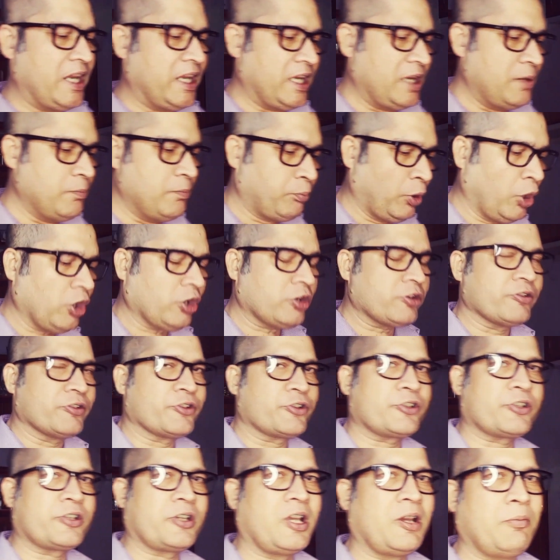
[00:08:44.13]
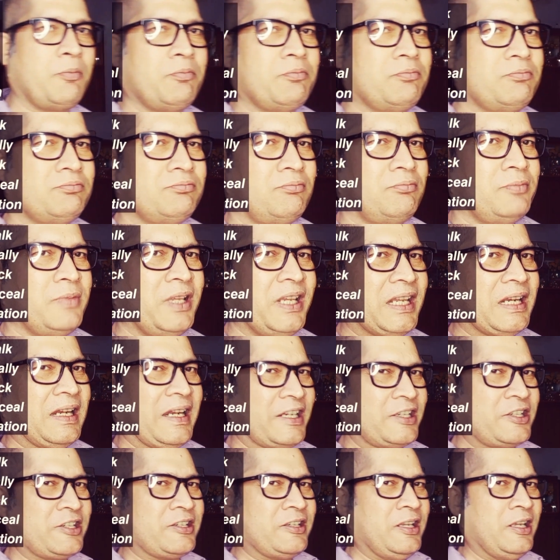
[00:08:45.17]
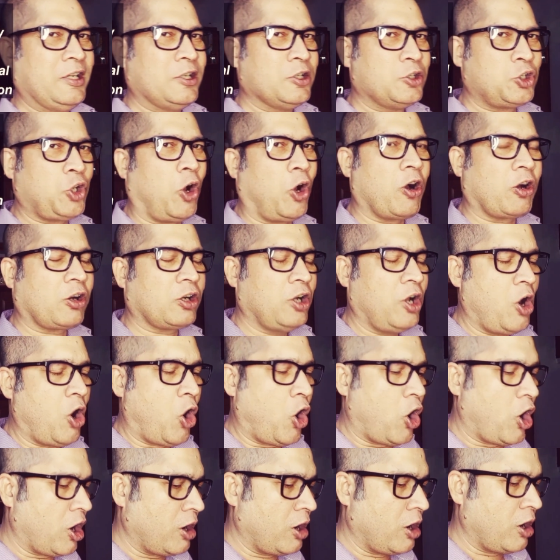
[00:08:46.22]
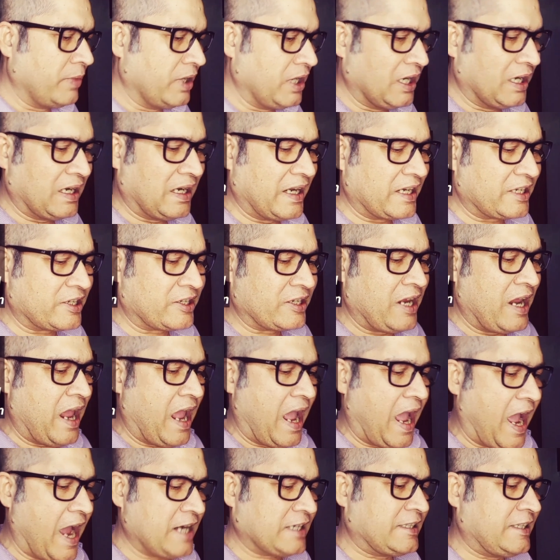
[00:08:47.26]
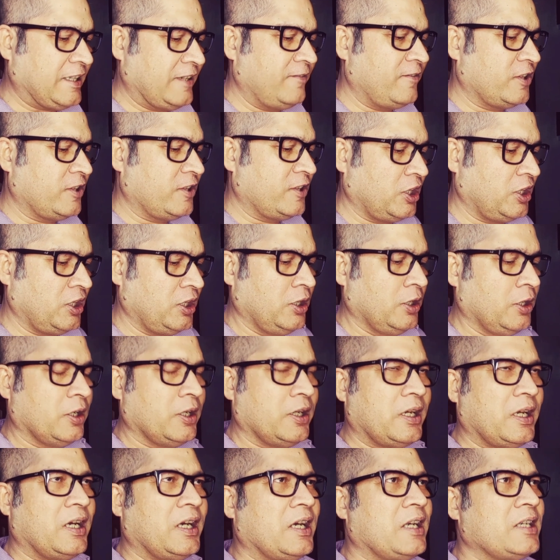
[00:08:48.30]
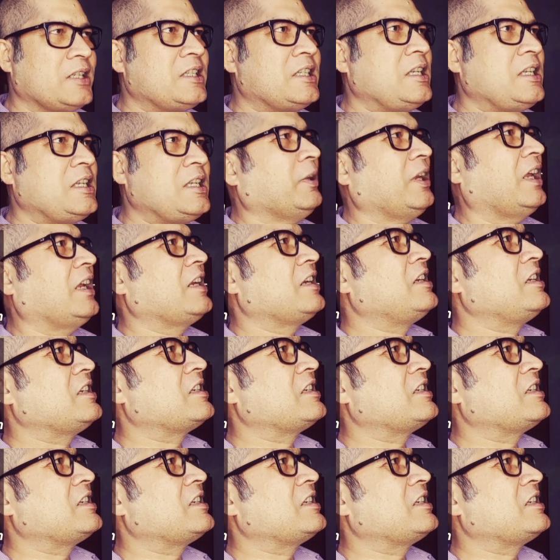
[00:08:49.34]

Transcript: any importance, meaningless talk or meaningless activity typically